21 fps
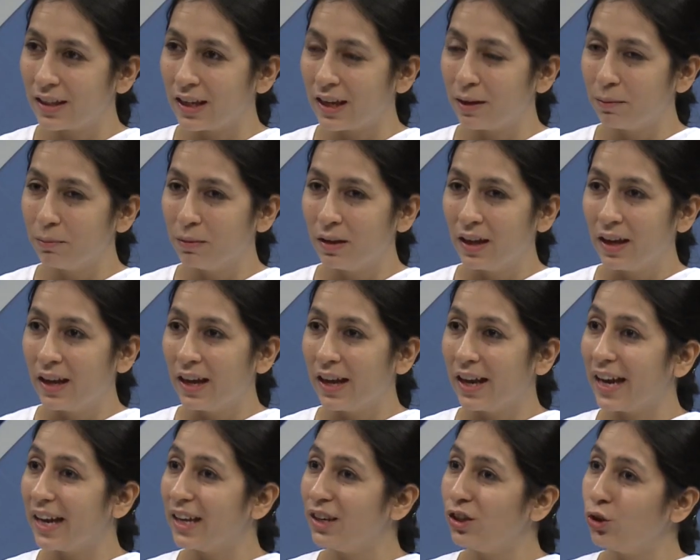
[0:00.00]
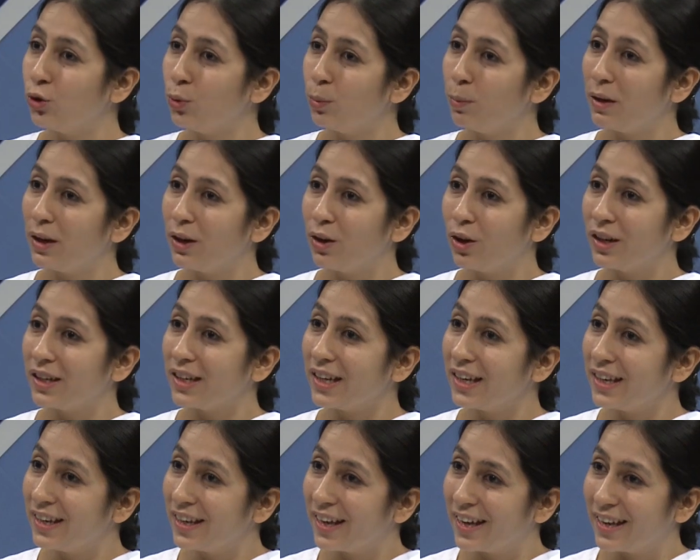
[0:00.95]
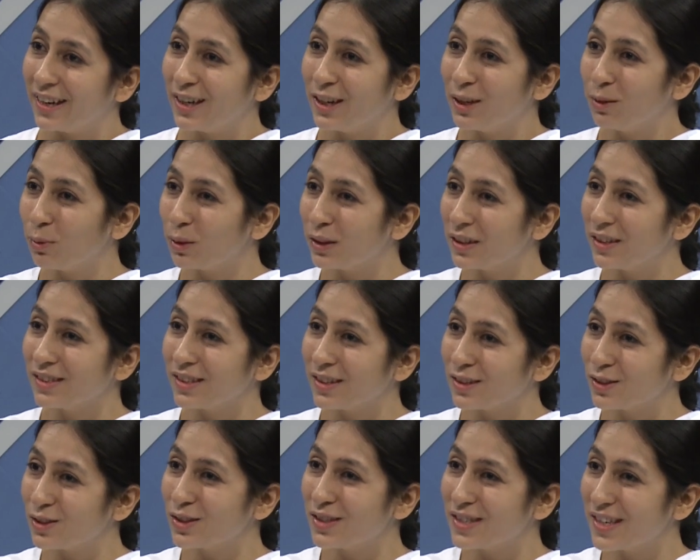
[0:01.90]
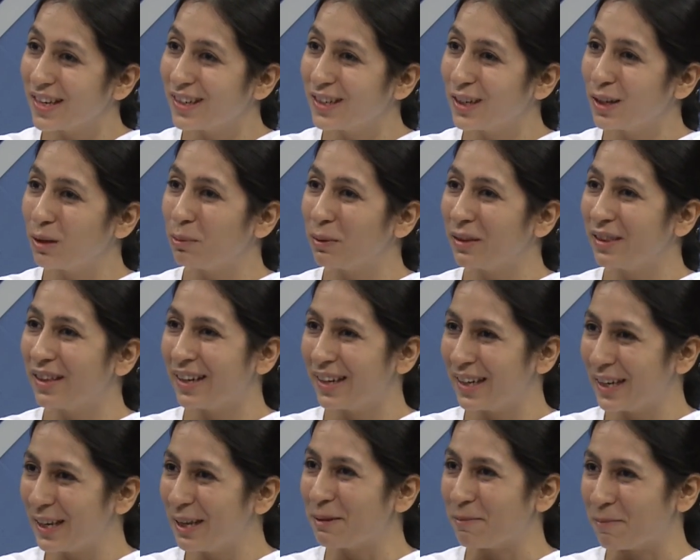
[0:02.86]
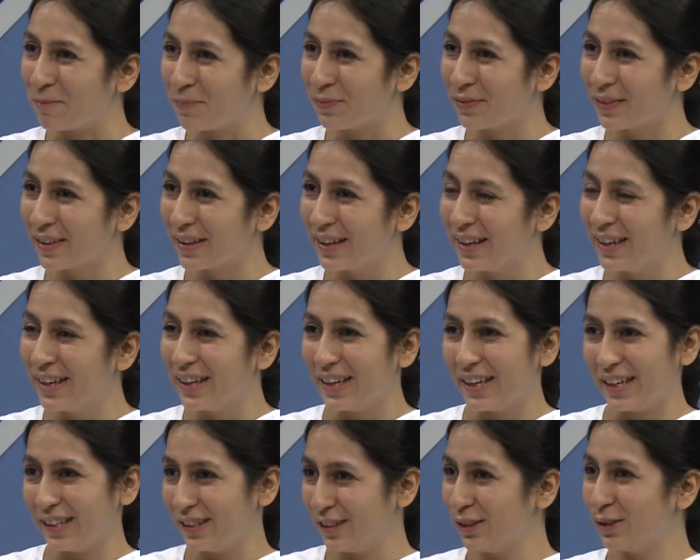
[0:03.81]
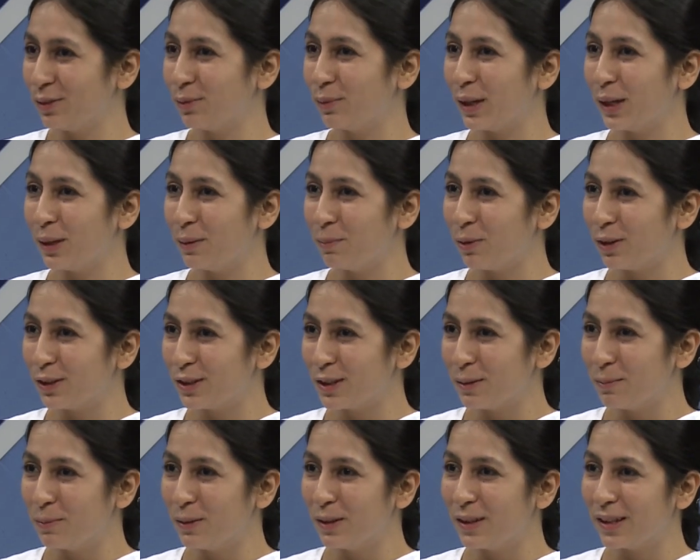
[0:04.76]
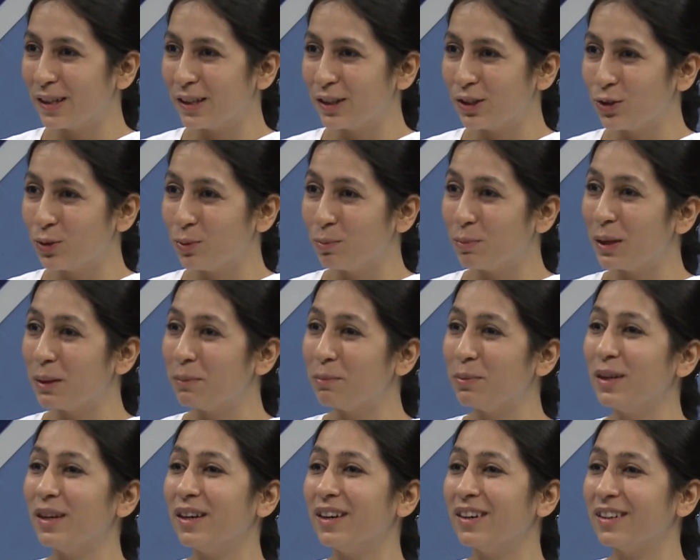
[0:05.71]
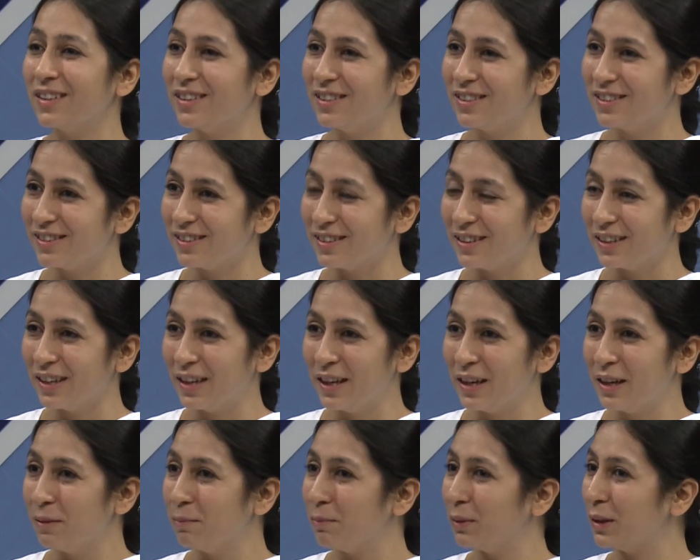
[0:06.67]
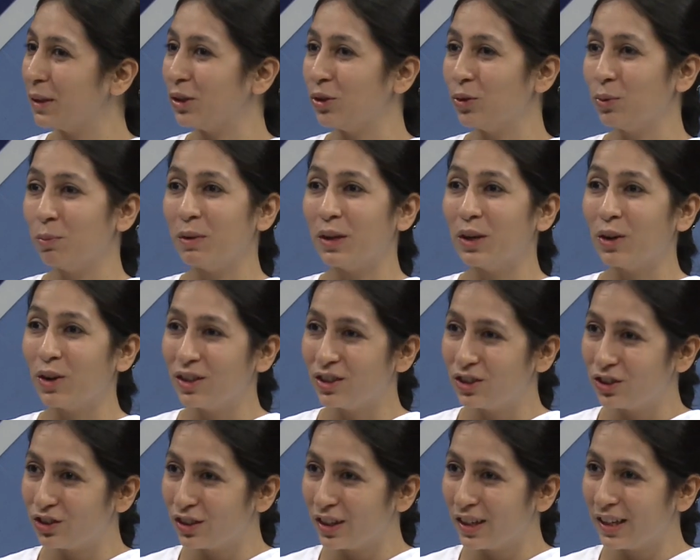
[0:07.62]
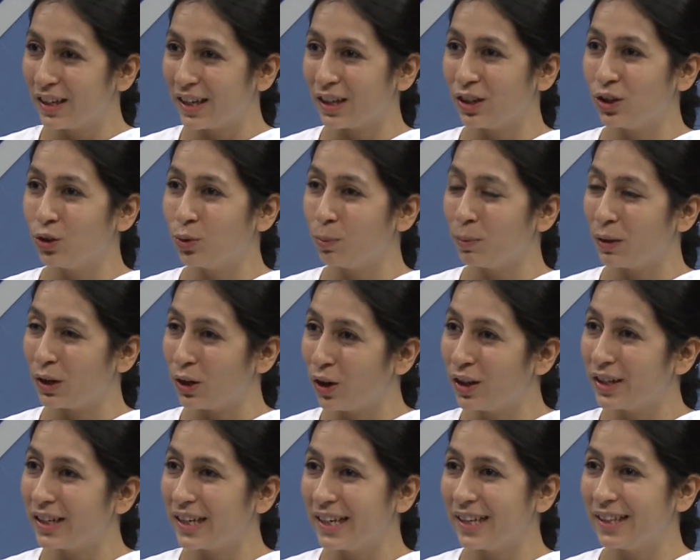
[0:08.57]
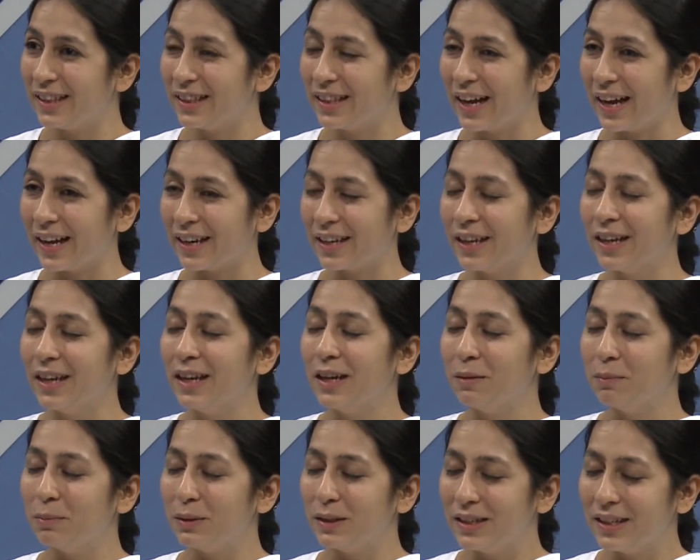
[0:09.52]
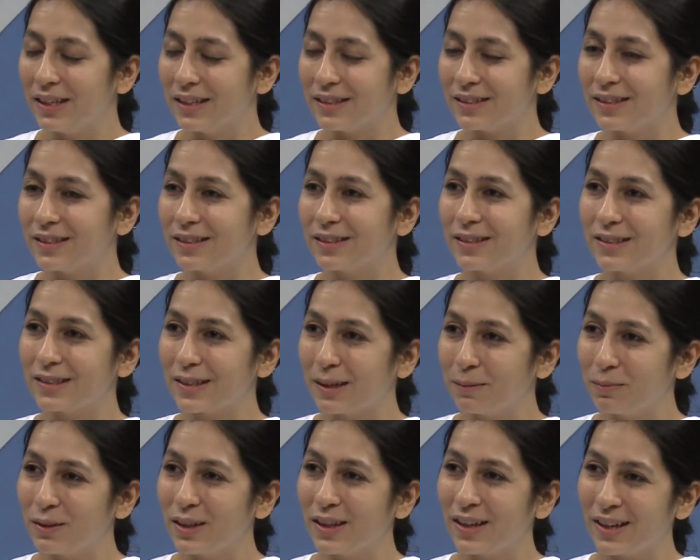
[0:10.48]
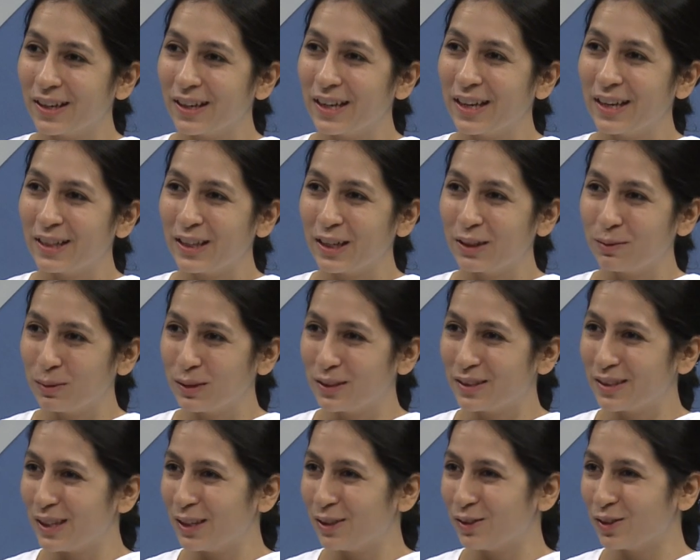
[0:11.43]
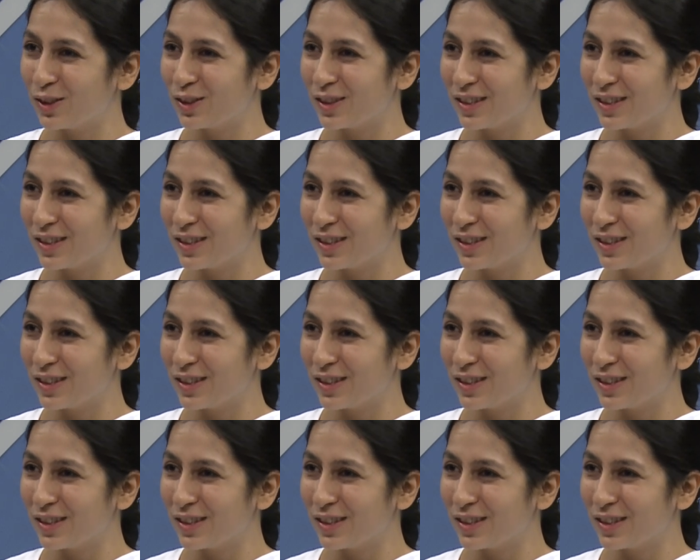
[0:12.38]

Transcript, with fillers: name and you may not inherit what is associated with that name. It is quite possible that you may be a Christian, but you may not drink and you may not eat that. But yes, this is something again that we see in the